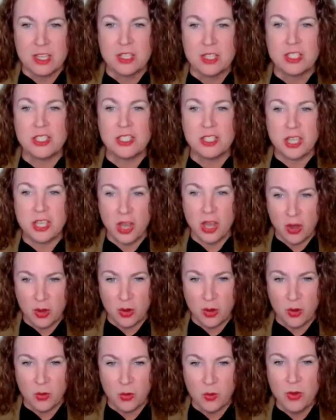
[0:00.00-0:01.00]

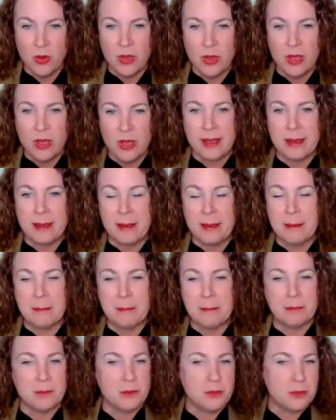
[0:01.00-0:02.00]
So
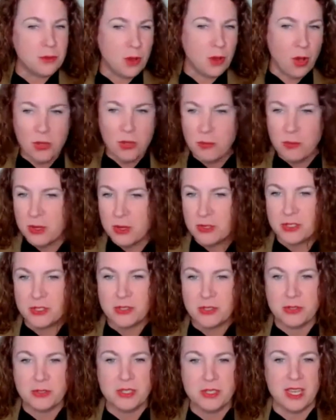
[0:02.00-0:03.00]
all the
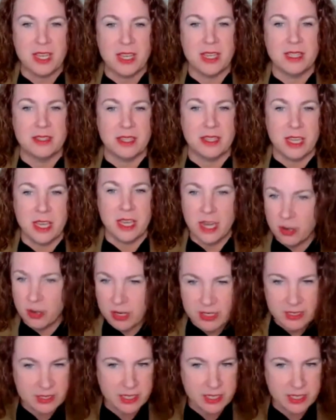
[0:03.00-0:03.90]
motions are done. The hearing